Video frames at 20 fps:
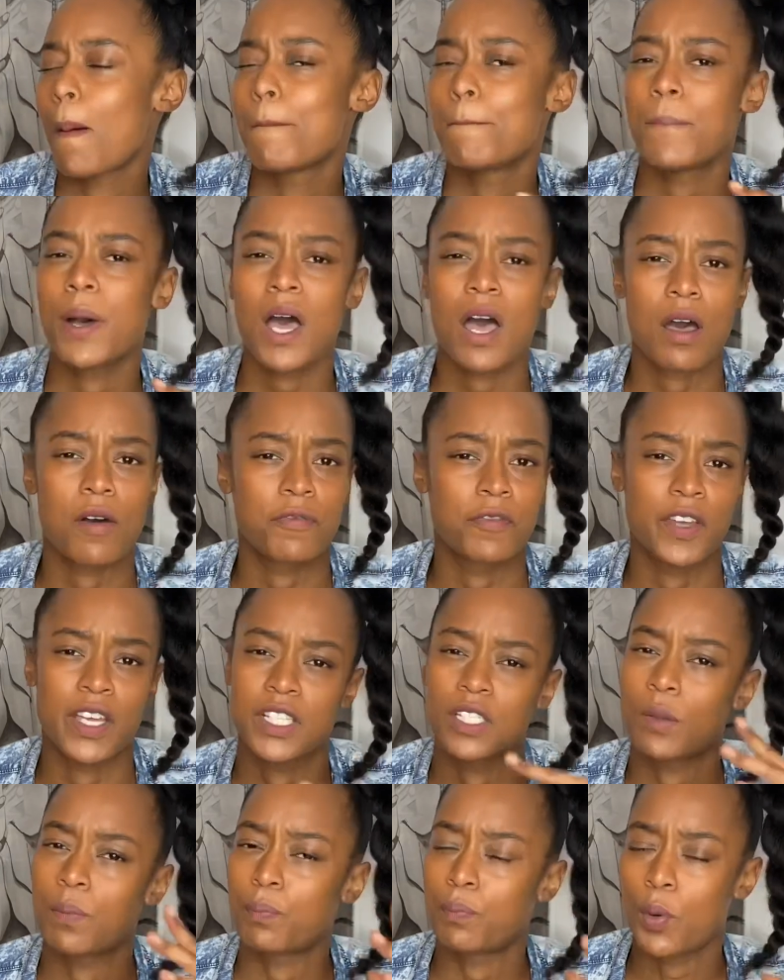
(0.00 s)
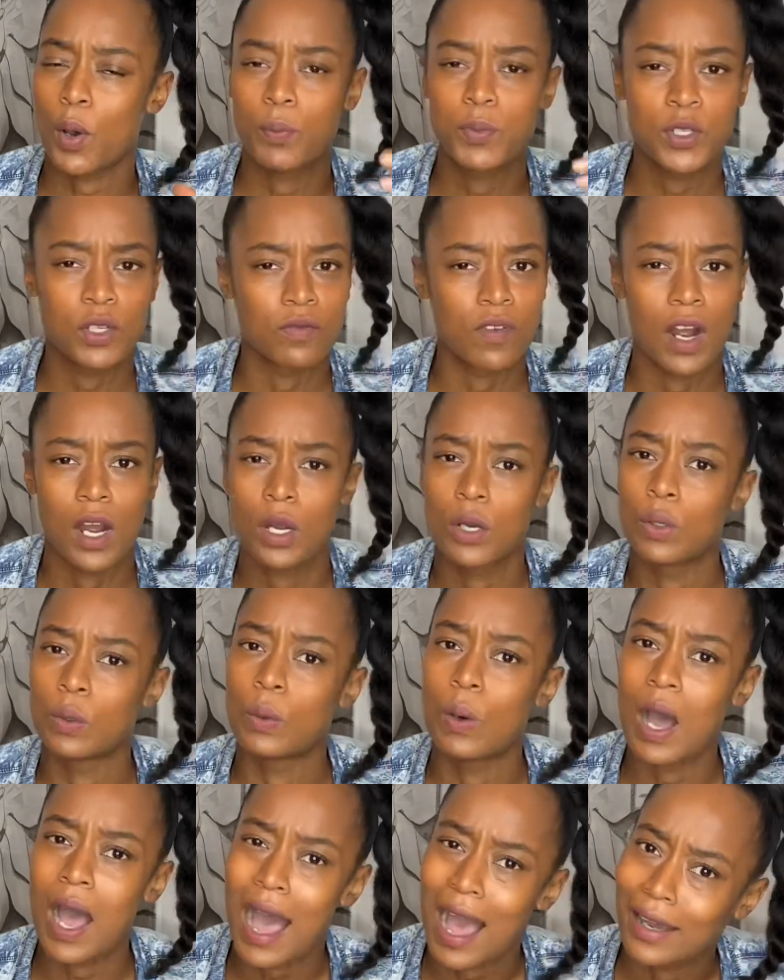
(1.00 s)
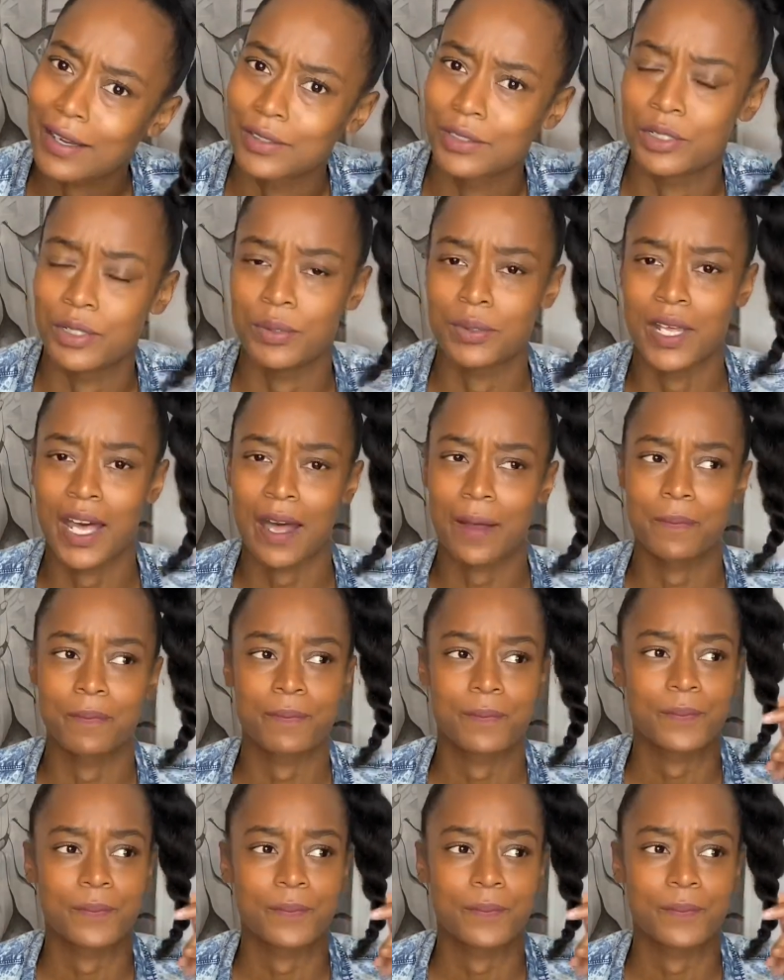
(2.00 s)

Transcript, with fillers: Perfect. Bob's your uncle. I can do that.